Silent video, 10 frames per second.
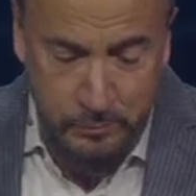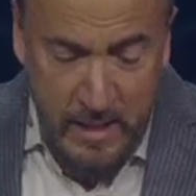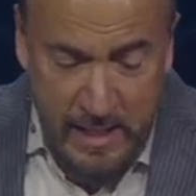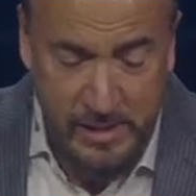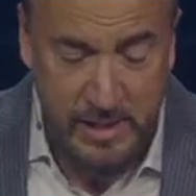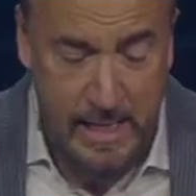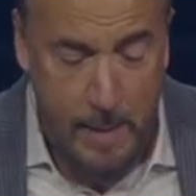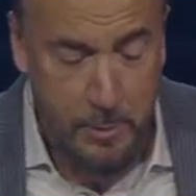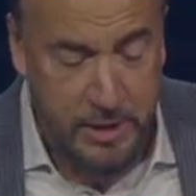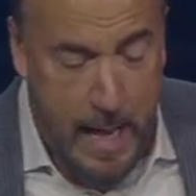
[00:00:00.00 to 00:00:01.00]
His
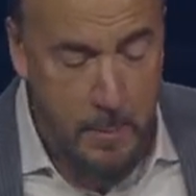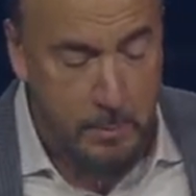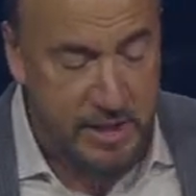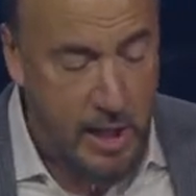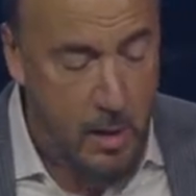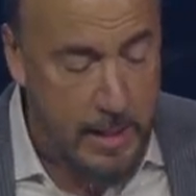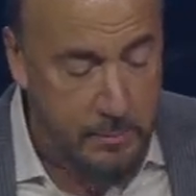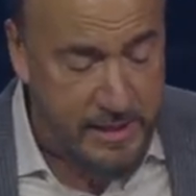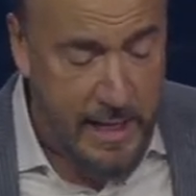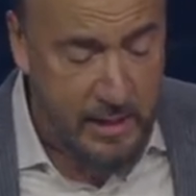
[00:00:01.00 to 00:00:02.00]
disciples came and besought
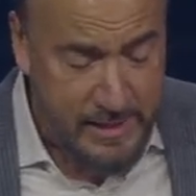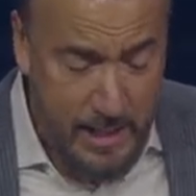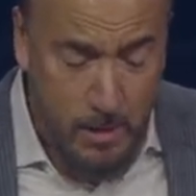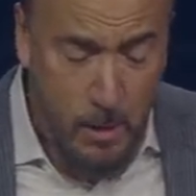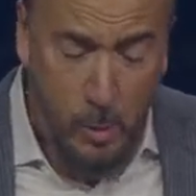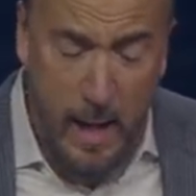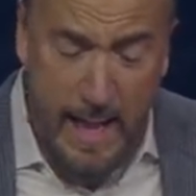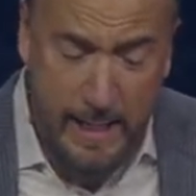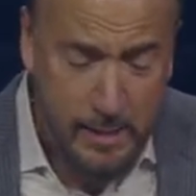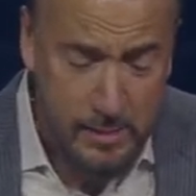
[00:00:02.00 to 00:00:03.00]
him, saying, send her
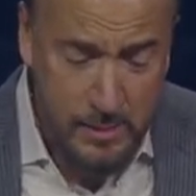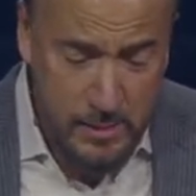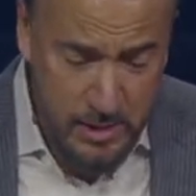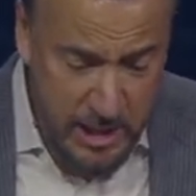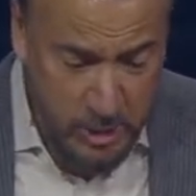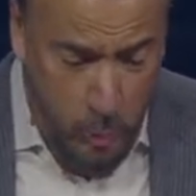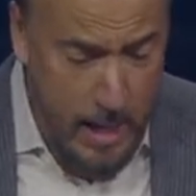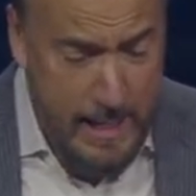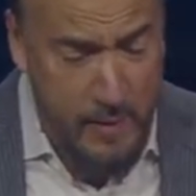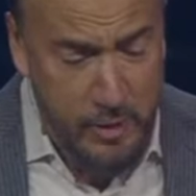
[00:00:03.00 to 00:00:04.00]
away. She's
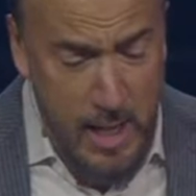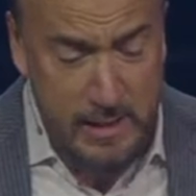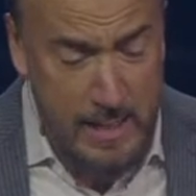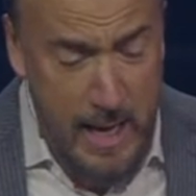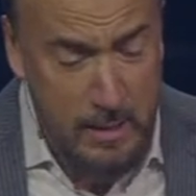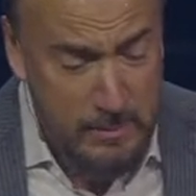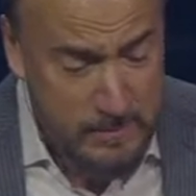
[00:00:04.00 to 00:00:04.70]
crying after us now.